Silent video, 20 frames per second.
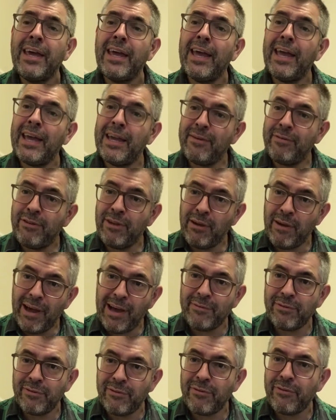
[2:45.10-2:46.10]
if you
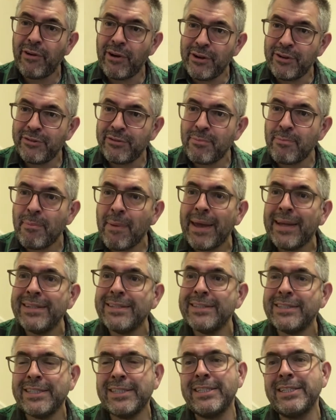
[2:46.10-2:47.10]
haven't first
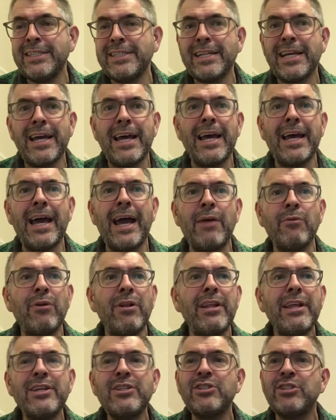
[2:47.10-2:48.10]
mended a
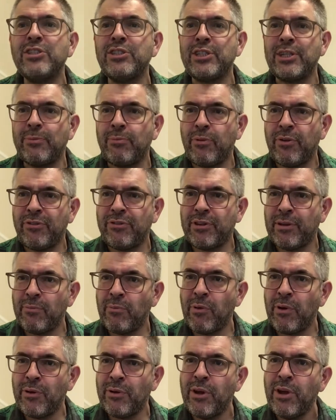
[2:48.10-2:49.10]
relationship with
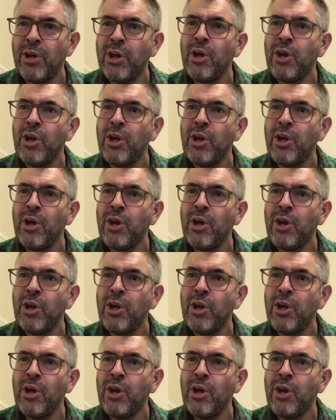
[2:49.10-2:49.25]
someone